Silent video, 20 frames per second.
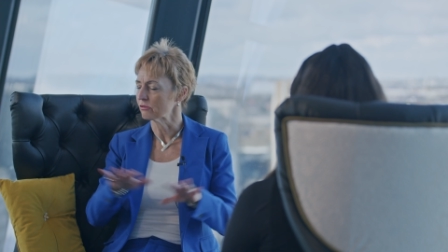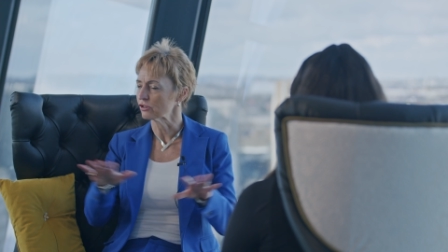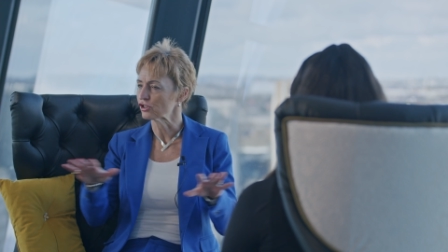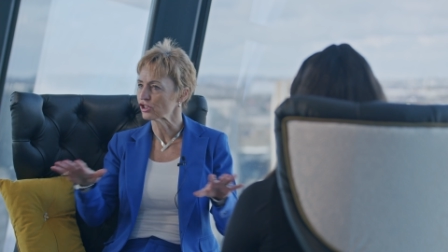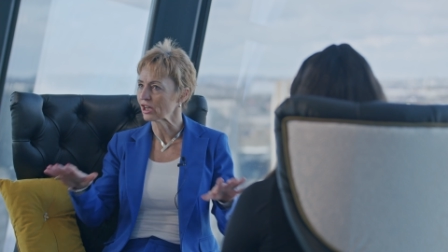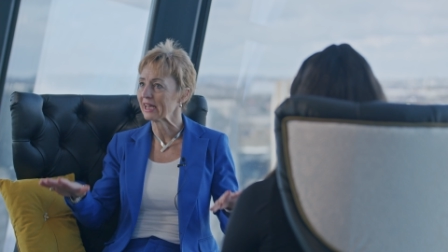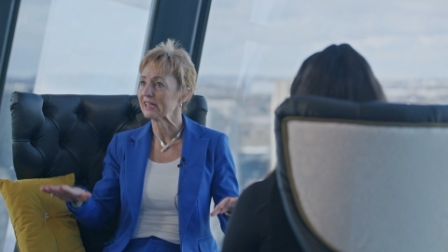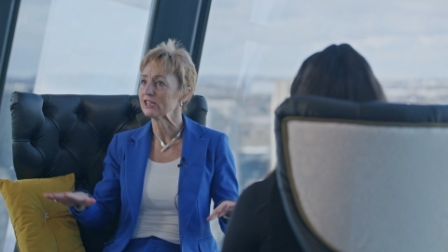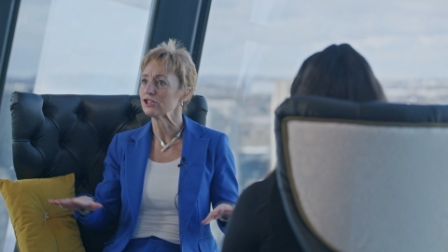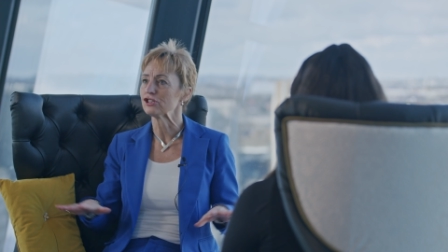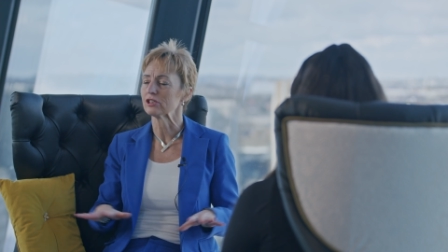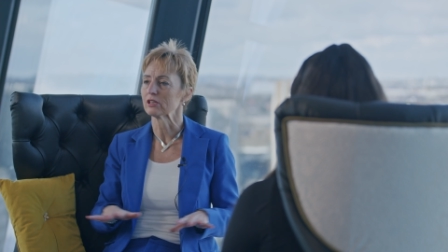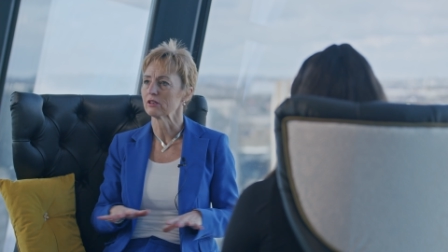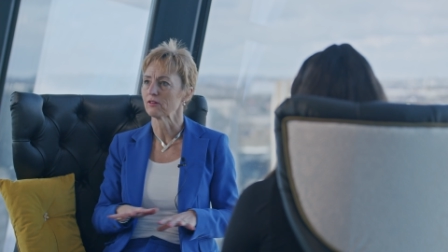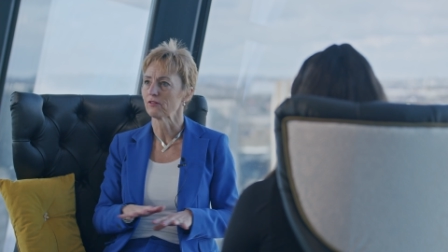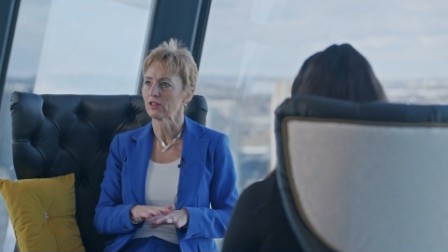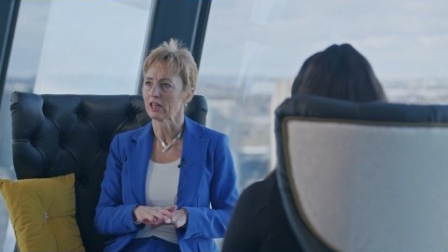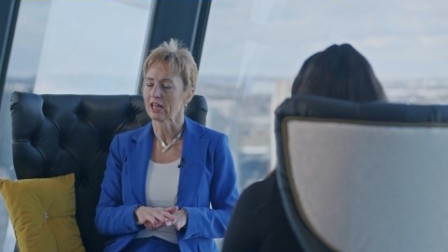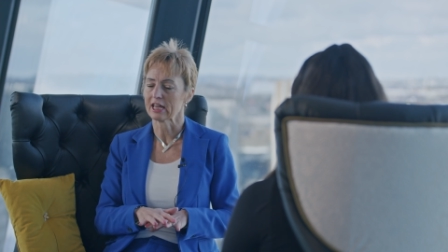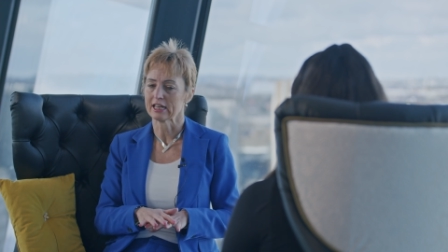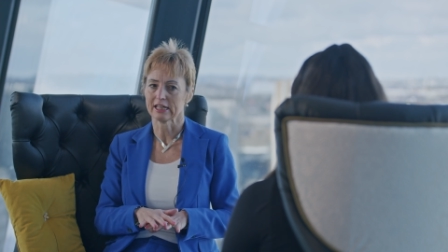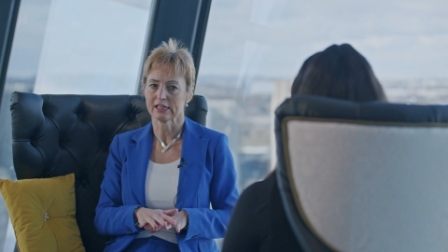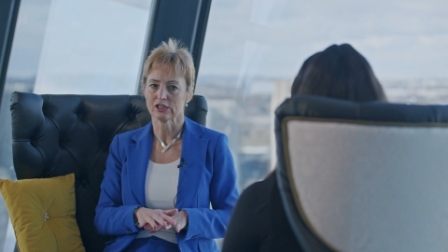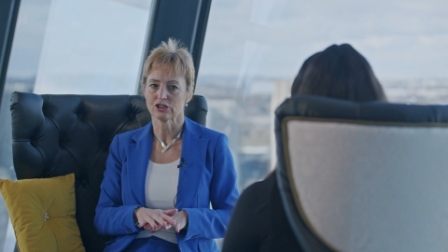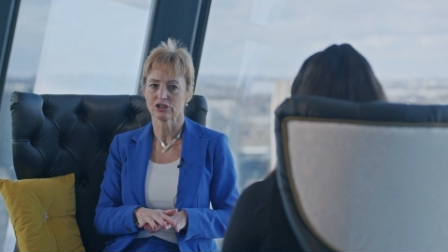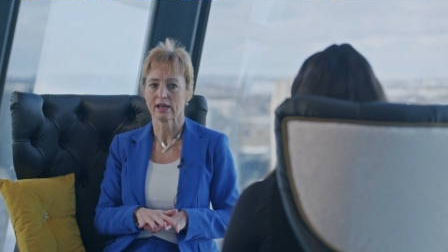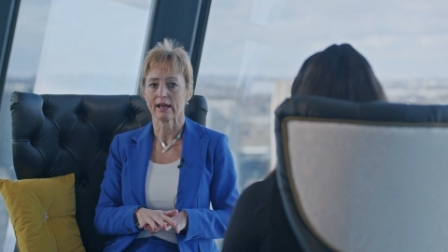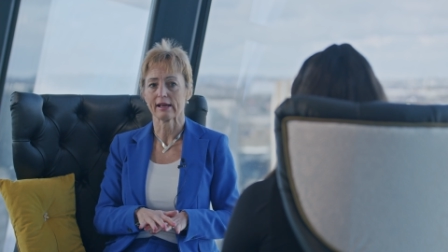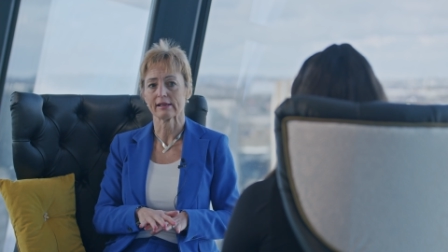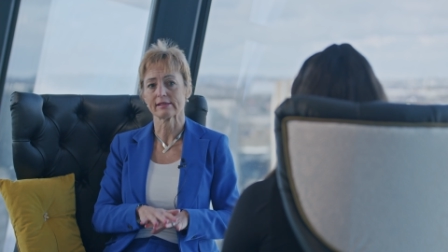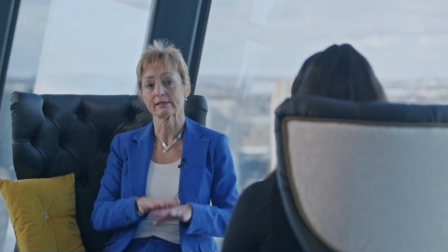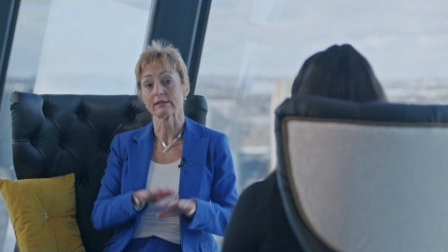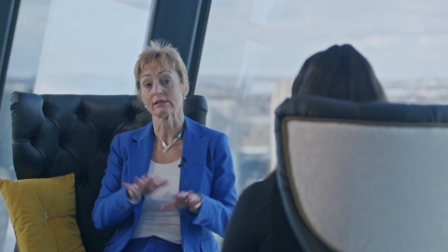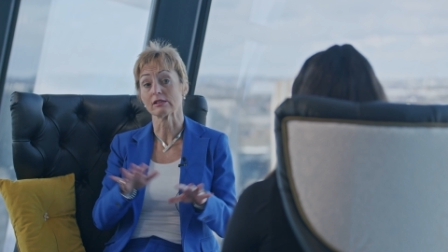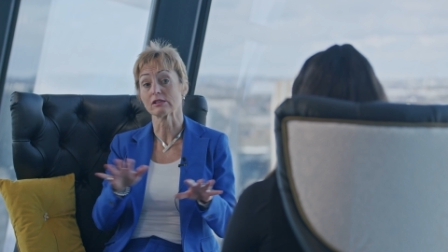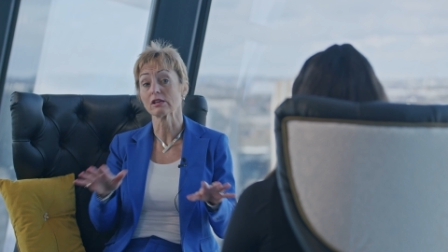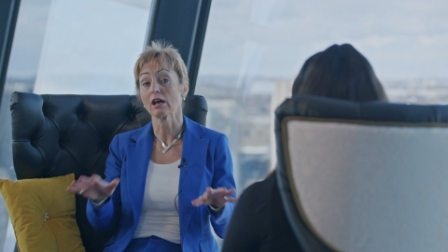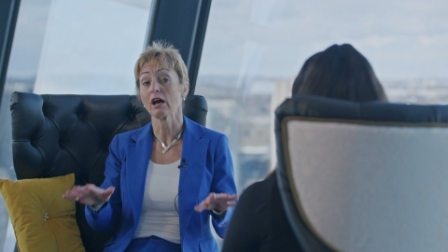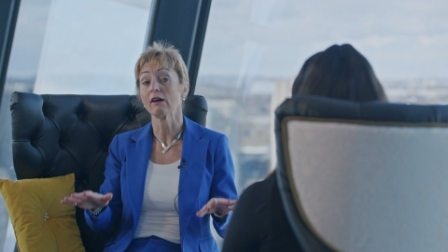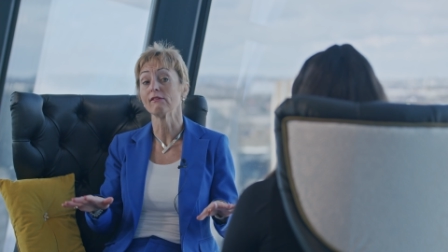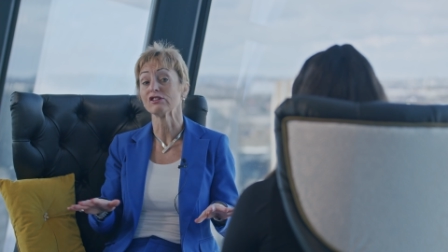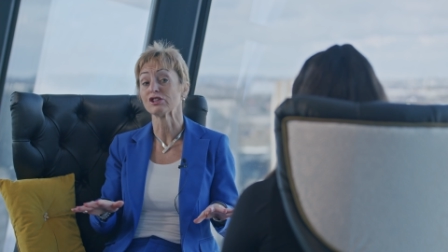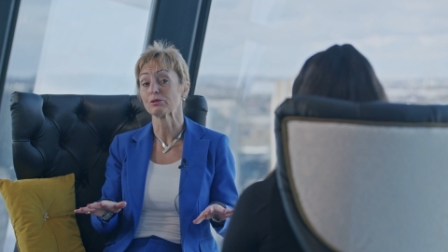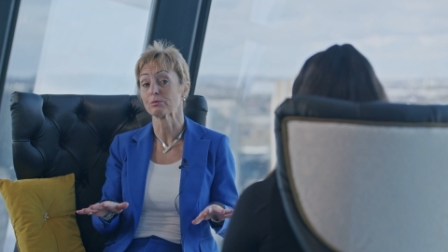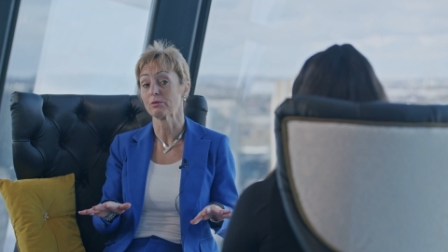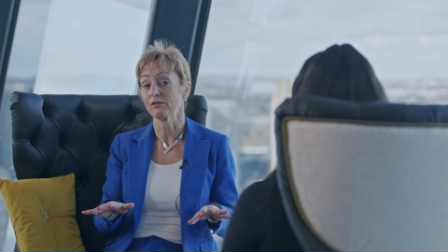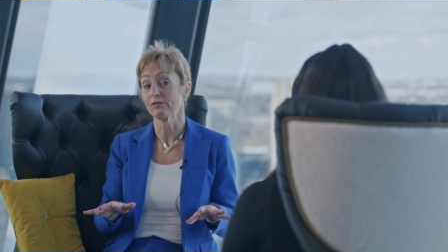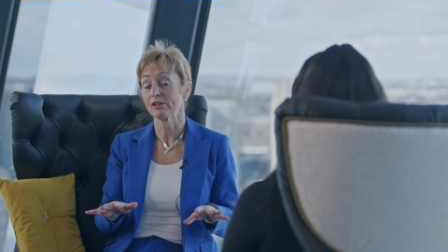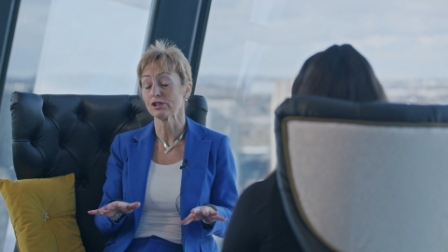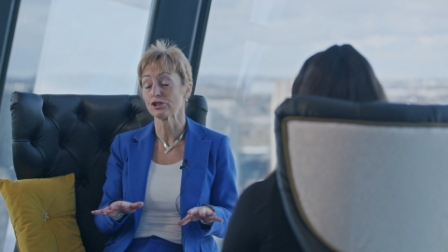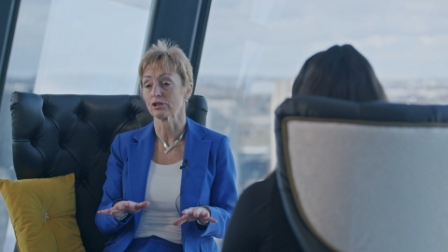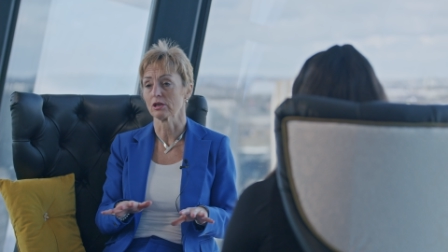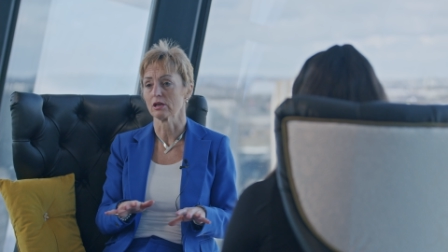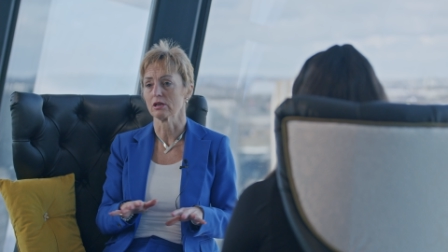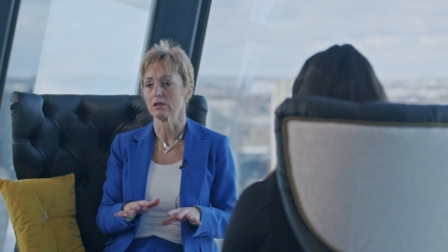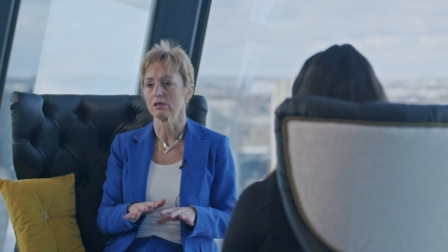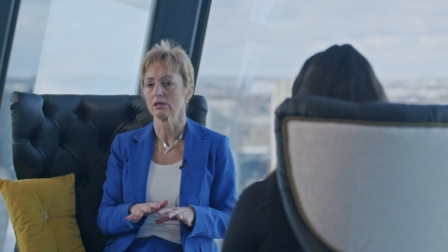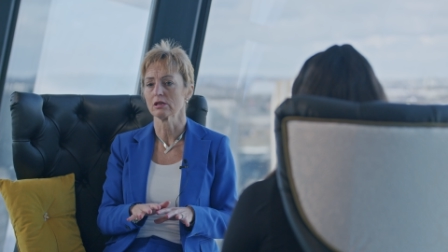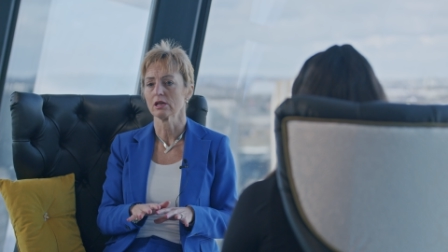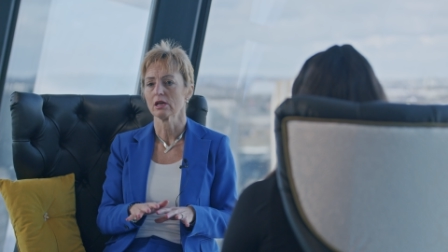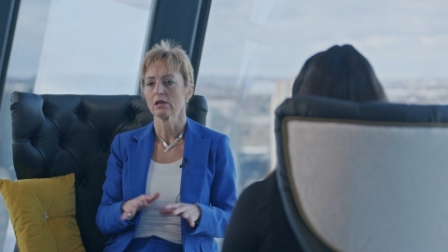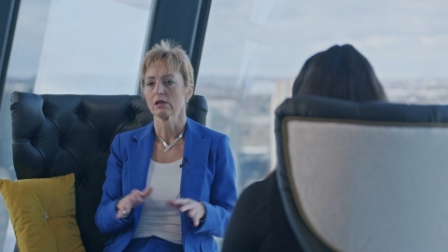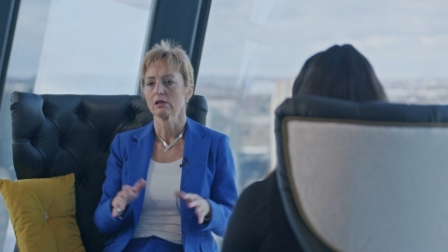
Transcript: changing of the NHS and service provision